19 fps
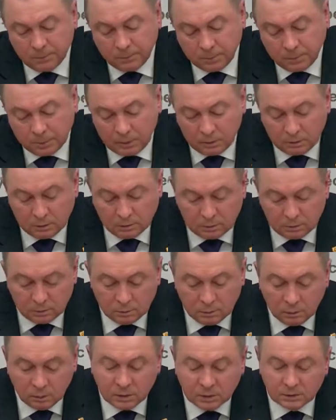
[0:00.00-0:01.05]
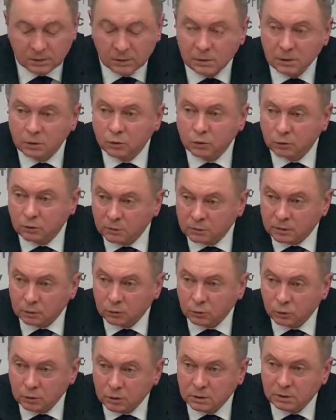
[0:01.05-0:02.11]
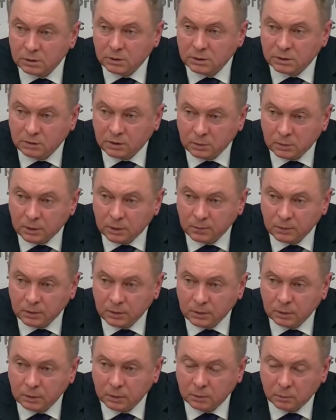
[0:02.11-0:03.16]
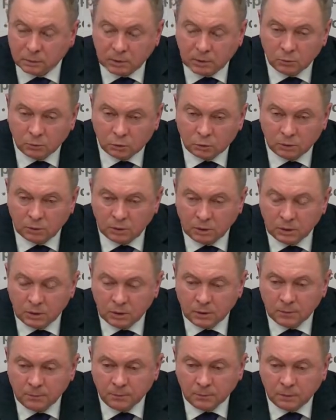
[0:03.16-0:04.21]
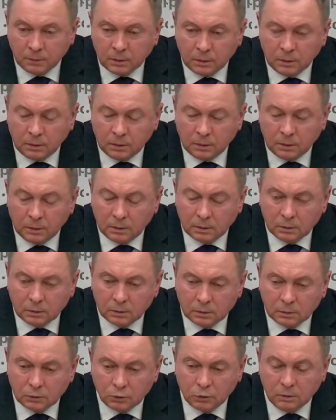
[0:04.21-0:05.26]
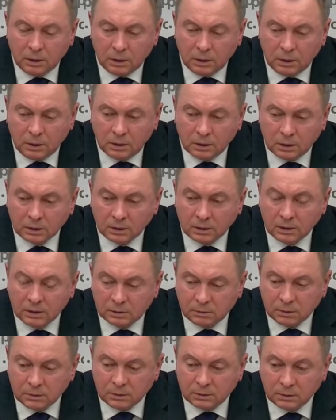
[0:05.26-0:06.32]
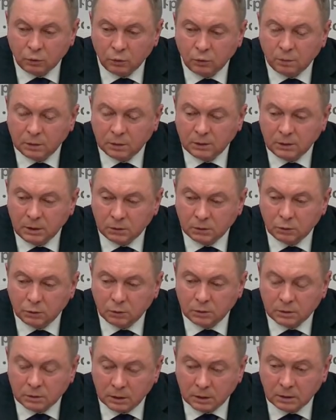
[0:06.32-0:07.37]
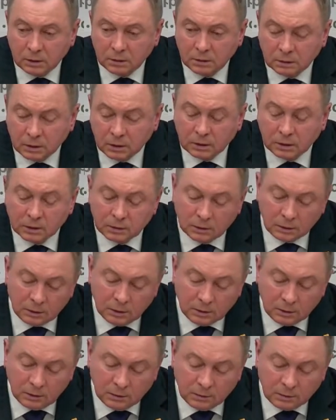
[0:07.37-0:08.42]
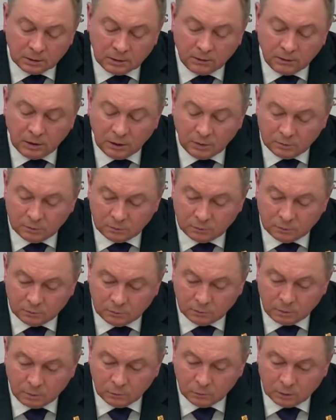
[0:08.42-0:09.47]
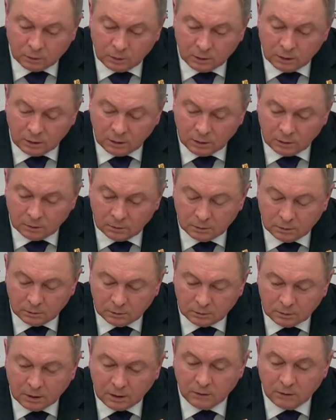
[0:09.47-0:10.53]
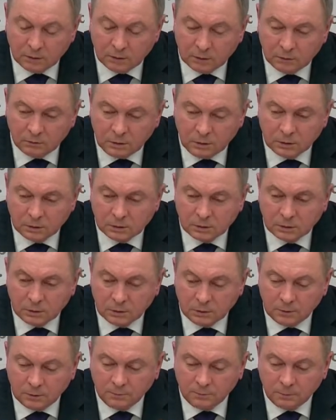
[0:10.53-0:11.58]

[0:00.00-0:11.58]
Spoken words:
although some people tried to connect this platform with the authorities, it was not so, and we were really glad to work with you together, because you've managed to create a platform,